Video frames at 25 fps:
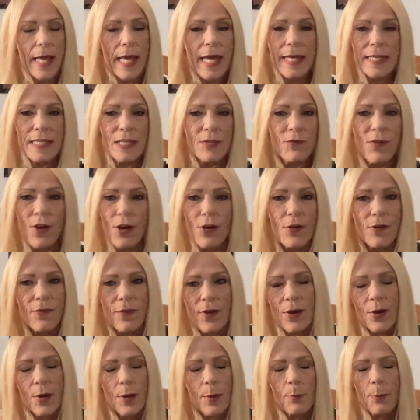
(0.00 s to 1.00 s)
It's very,
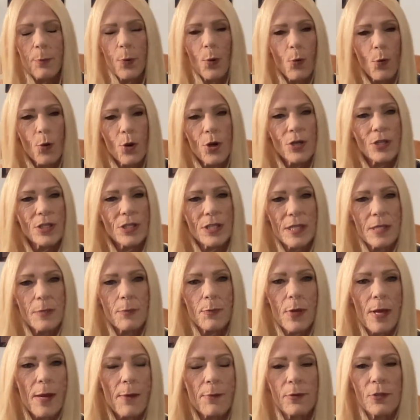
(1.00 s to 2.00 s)
very important to
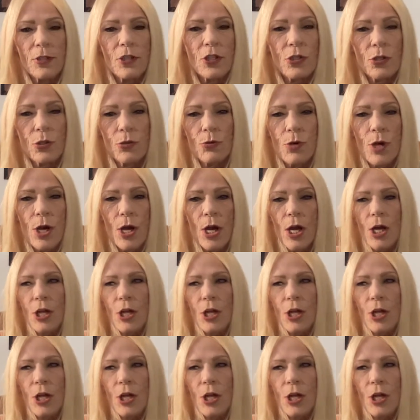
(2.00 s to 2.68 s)
be able to